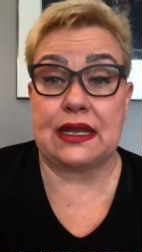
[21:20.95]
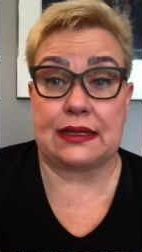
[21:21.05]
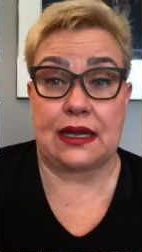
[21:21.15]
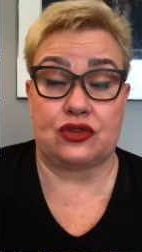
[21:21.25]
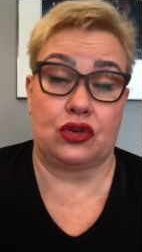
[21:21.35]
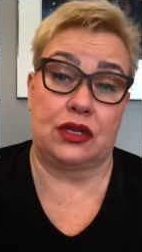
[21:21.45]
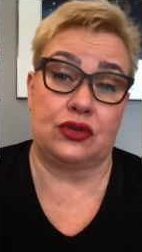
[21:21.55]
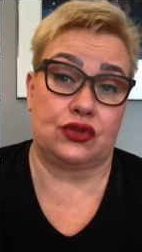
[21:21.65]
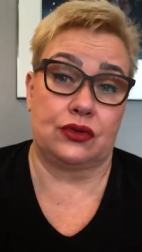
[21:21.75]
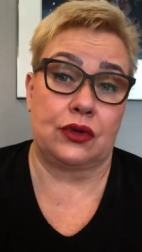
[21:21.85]
that actually
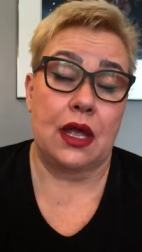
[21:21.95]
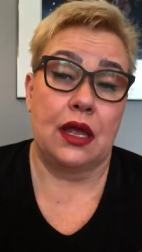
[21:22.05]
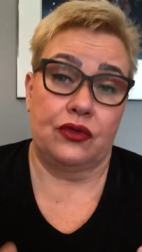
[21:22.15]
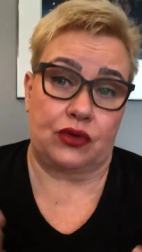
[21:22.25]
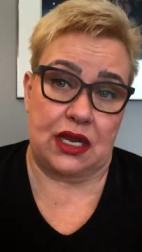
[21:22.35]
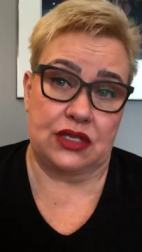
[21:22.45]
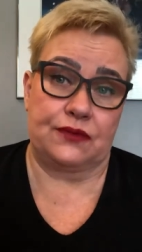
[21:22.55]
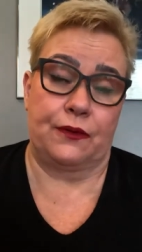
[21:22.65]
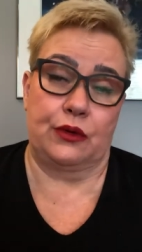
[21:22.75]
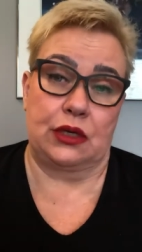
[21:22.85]
you should
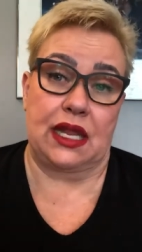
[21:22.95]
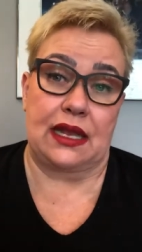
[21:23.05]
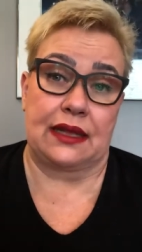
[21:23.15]
transfer it,